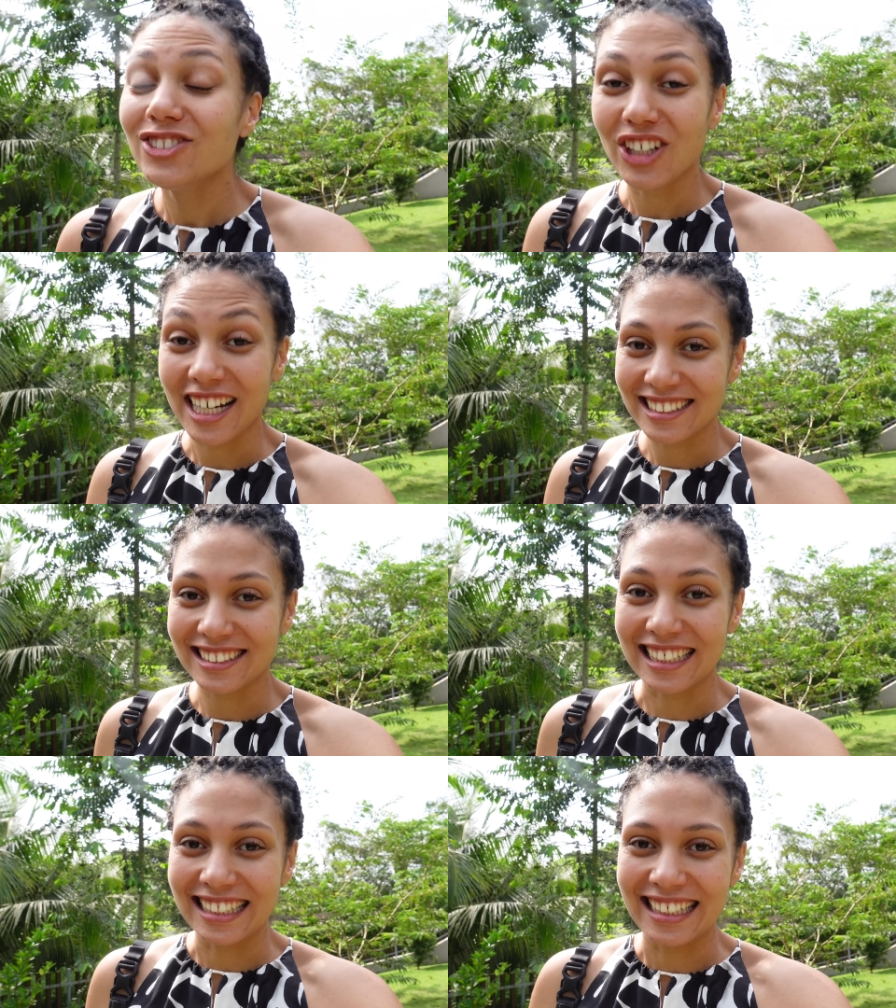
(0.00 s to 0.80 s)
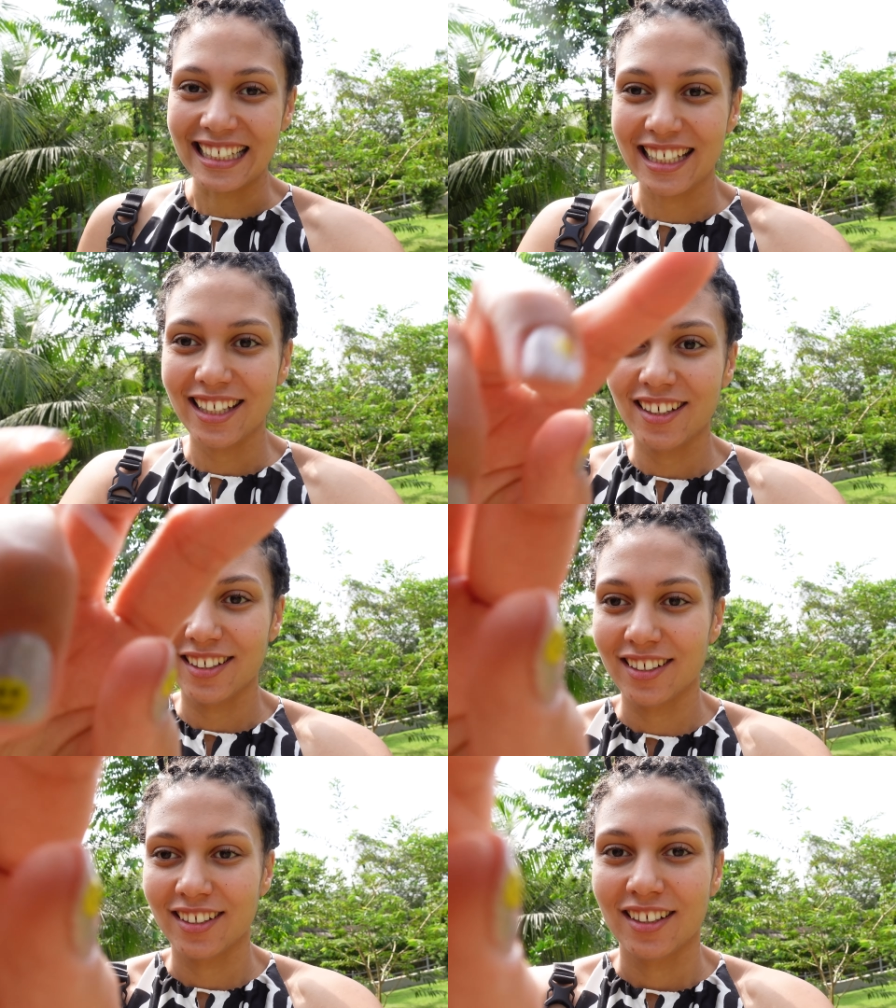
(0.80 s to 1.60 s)
Interestingly,
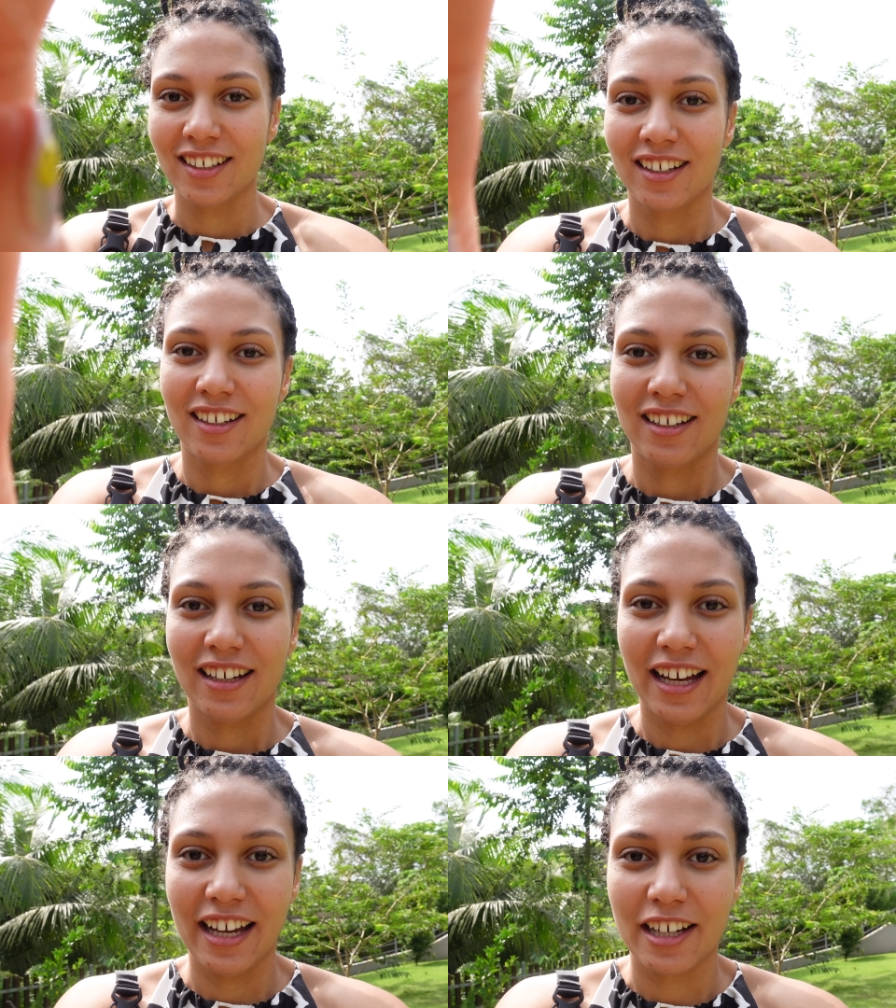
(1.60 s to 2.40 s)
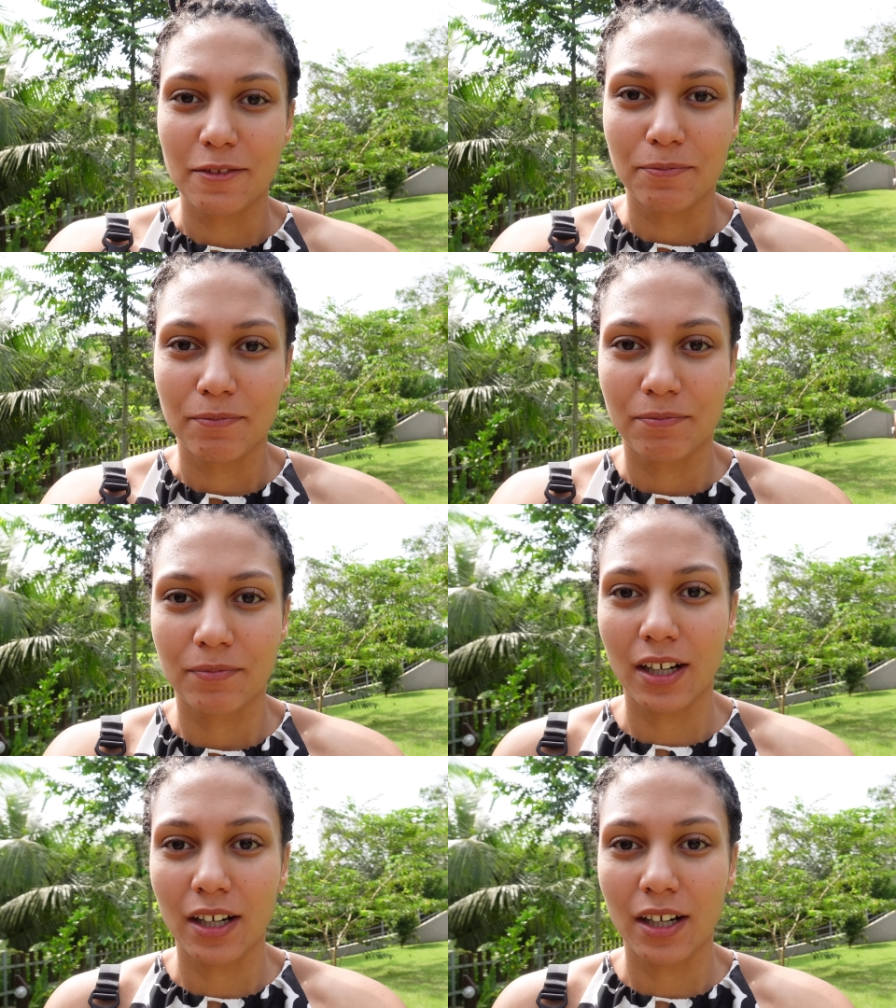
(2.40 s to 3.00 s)
Um,